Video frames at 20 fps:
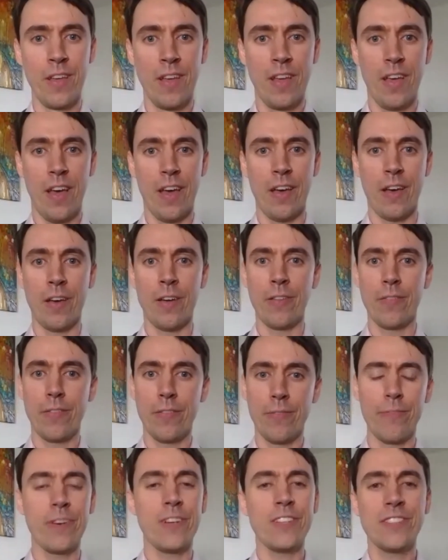
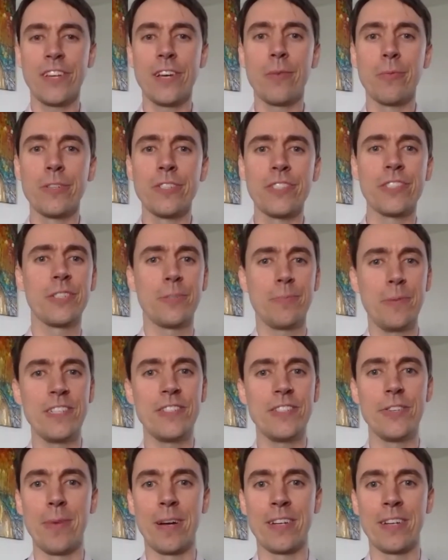The first thing I wanted to speak
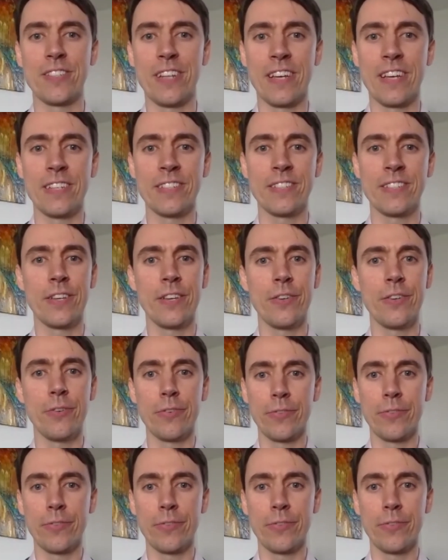to you about today is that you're,